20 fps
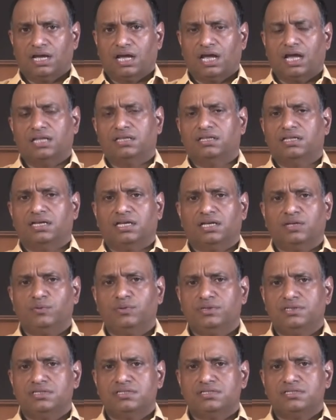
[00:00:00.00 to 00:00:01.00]
And the
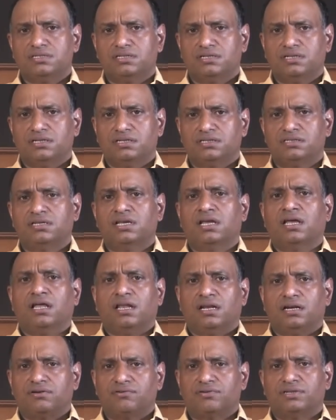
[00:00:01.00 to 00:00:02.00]
invitation is,
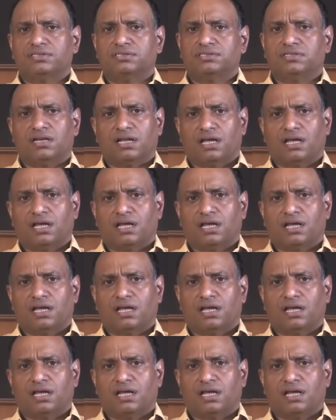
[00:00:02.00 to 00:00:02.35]
trust